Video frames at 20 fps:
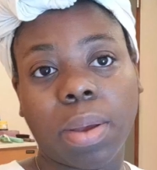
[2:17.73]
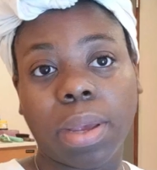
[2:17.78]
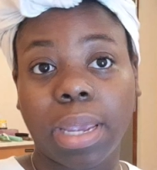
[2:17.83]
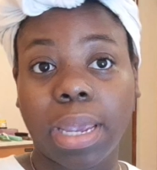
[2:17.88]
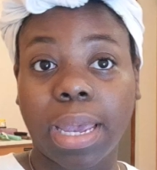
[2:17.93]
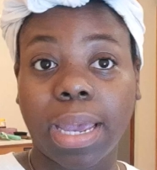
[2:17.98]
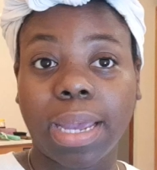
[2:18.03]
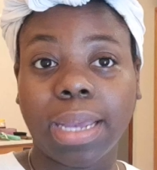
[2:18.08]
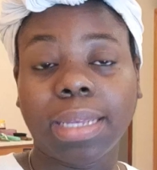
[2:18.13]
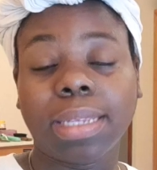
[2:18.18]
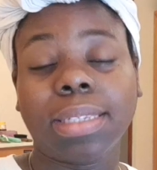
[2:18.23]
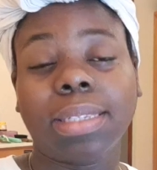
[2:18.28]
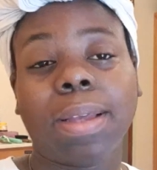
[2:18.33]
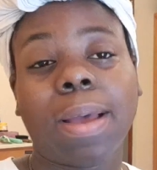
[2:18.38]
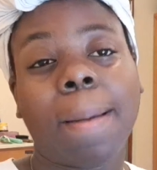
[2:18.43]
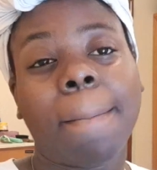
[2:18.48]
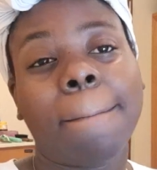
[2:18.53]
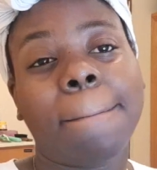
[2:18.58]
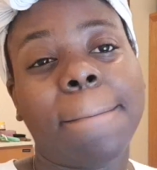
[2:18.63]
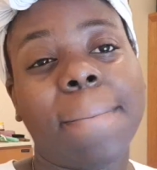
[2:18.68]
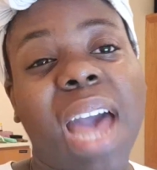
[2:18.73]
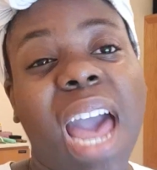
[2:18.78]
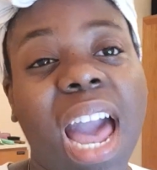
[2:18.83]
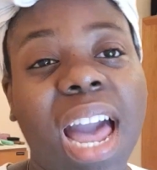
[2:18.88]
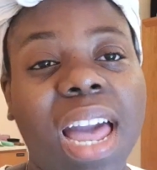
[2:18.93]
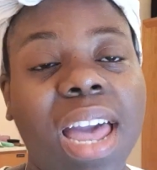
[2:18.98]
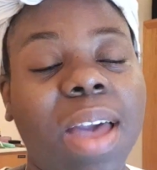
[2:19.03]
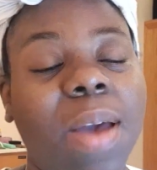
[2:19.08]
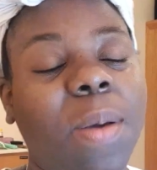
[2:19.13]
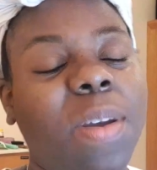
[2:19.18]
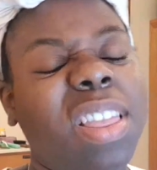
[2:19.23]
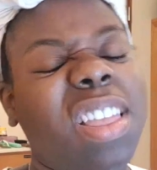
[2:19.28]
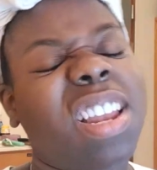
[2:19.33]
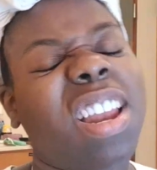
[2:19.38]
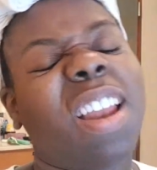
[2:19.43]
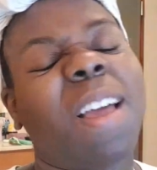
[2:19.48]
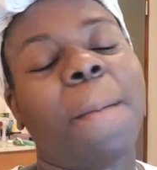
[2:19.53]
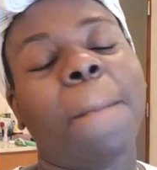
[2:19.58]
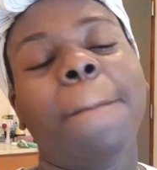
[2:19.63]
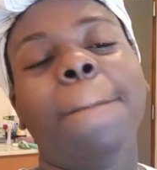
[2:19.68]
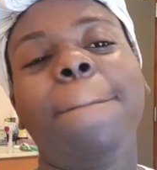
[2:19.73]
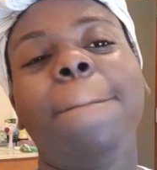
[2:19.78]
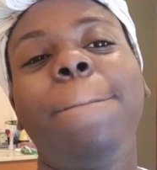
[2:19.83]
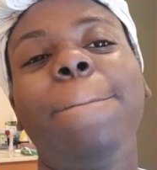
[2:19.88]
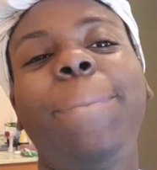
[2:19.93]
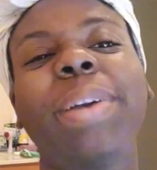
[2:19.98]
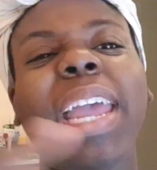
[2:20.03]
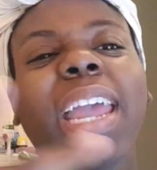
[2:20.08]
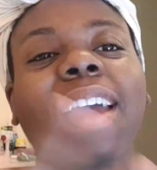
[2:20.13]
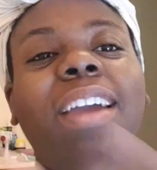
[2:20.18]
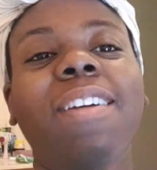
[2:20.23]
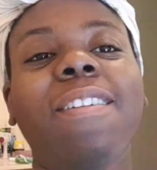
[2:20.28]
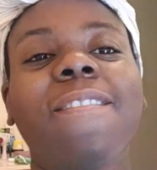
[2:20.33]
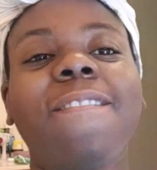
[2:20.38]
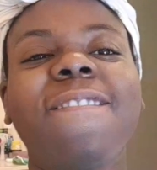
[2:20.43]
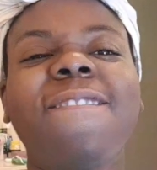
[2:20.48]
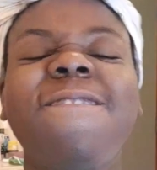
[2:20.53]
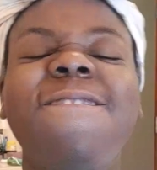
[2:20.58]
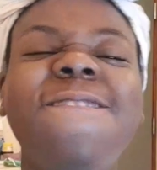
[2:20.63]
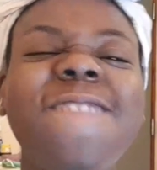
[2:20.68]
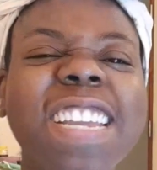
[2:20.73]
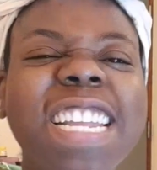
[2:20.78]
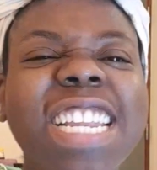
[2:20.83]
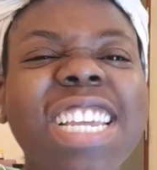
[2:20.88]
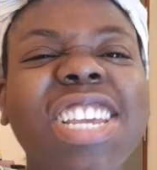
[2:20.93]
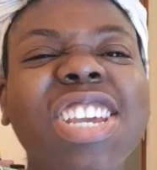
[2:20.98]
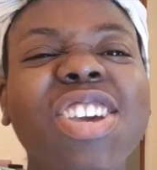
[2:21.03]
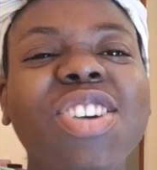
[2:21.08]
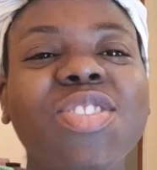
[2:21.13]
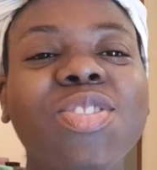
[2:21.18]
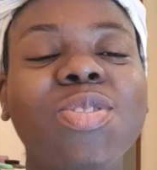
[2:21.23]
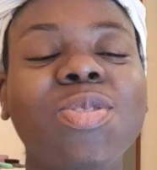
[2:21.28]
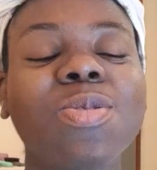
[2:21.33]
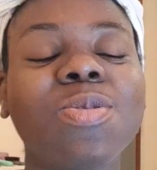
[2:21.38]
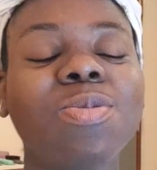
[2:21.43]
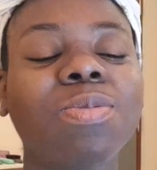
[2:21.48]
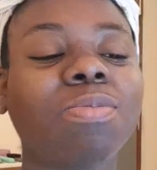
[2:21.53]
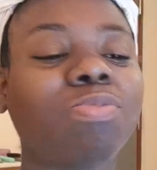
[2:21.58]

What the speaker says: Okay guys, so I'm back with another banger video.